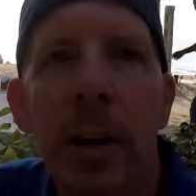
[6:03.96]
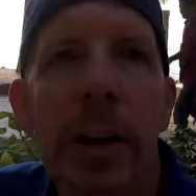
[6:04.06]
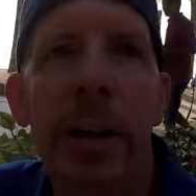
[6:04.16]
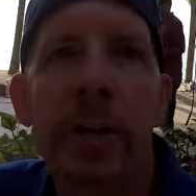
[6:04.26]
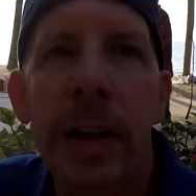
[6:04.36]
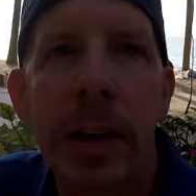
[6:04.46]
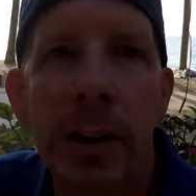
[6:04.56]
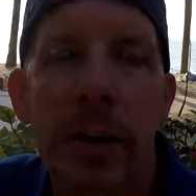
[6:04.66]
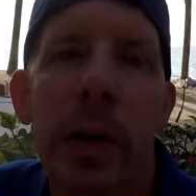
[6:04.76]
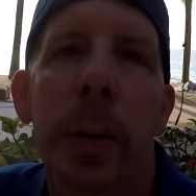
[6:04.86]
The
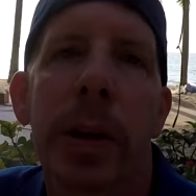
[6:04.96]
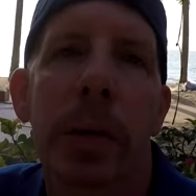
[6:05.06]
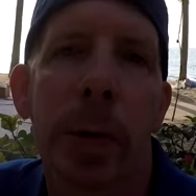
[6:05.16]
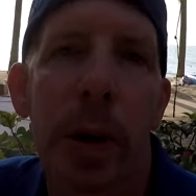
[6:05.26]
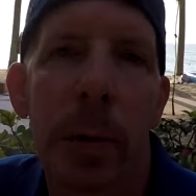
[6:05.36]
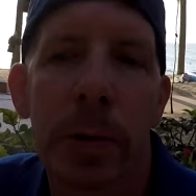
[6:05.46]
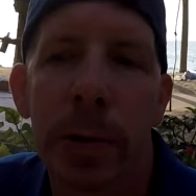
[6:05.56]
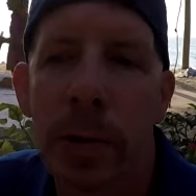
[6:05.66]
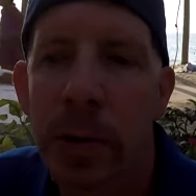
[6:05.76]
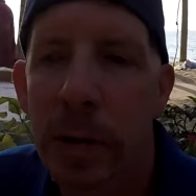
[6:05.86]
convenience of knowing the
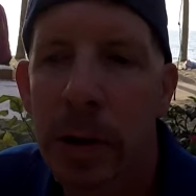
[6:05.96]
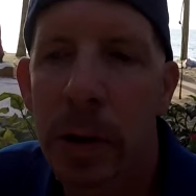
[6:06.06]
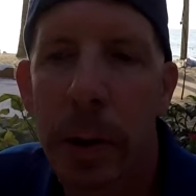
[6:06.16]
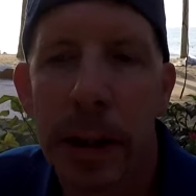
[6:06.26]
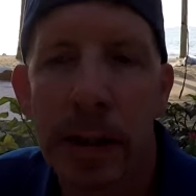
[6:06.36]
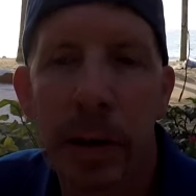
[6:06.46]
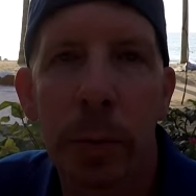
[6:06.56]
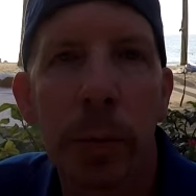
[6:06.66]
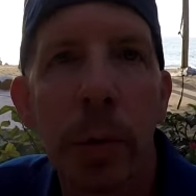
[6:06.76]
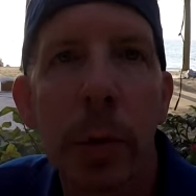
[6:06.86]
roads, knowing the
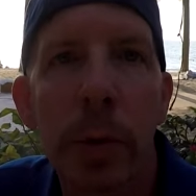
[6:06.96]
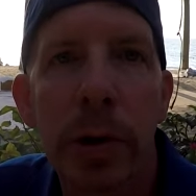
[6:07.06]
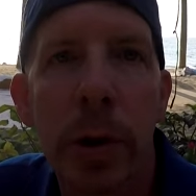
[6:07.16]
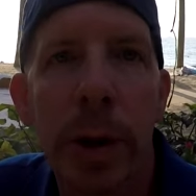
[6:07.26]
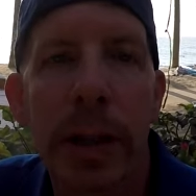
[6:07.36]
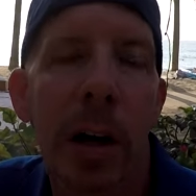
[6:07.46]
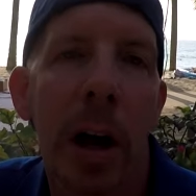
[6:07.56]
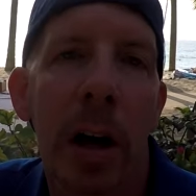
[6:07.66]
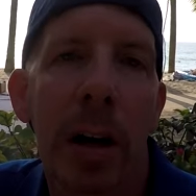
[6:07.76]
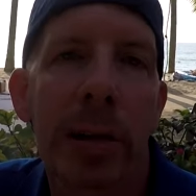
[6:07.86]
rules, knowing the
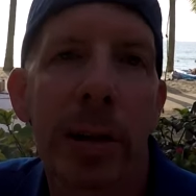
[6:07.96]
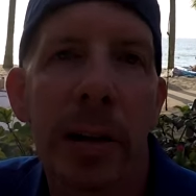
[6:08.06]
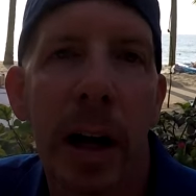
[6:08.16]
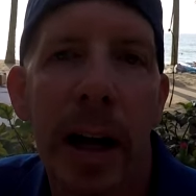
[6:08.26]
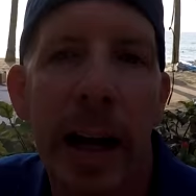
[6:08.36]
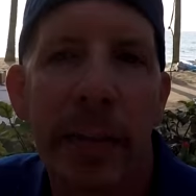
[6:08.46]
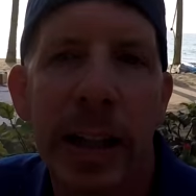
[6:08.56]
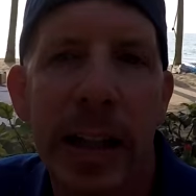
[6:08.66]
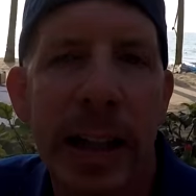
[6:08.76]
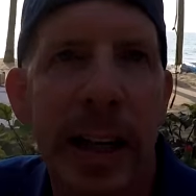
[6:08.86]
laws, and not
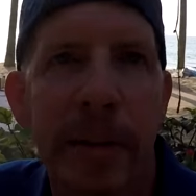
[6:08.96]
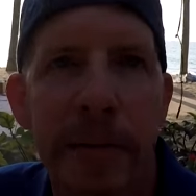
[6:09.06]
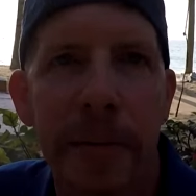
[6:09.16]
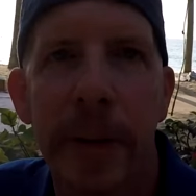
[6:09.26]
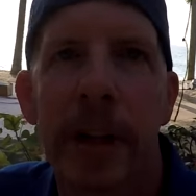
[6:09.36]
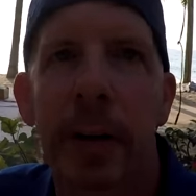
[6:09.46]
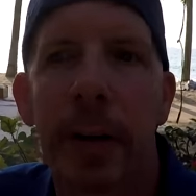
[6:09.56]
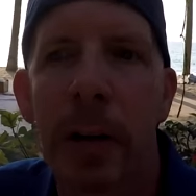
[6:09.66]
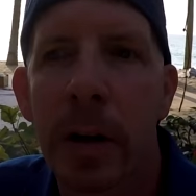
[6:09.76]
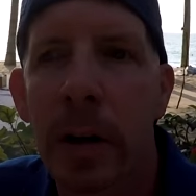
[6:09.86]
having any kind of
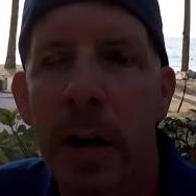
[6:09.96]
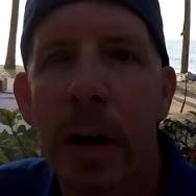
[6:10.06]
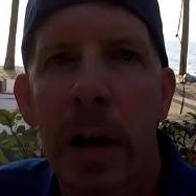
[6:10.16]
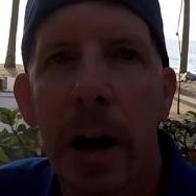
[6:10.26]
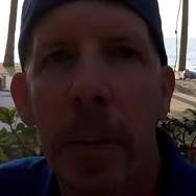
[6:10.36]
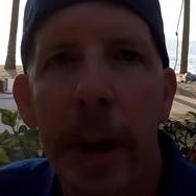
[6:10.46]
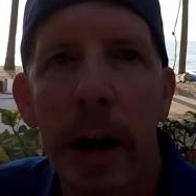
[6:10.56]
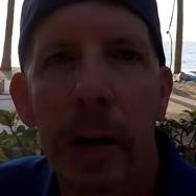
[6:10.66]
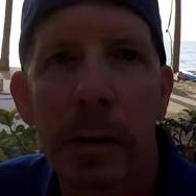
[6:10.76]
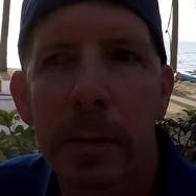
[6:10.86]
fear
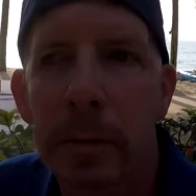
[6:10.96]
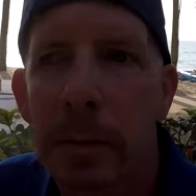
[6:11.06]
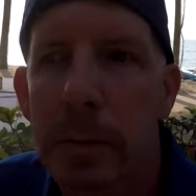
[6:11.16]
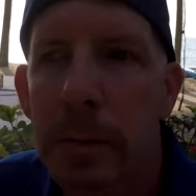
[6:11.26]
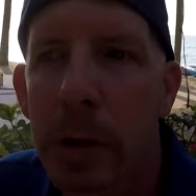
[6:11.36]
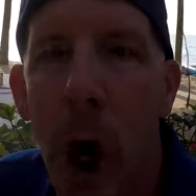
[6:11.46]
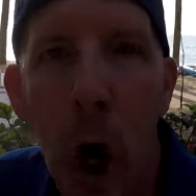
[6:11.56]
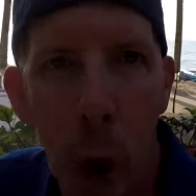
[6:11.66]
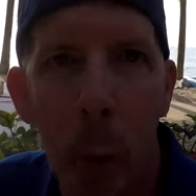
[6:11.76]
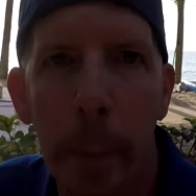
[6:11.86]
about
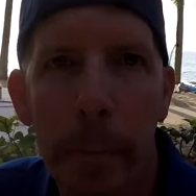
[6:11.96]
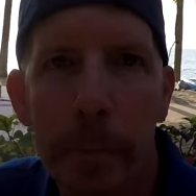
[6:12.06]
home.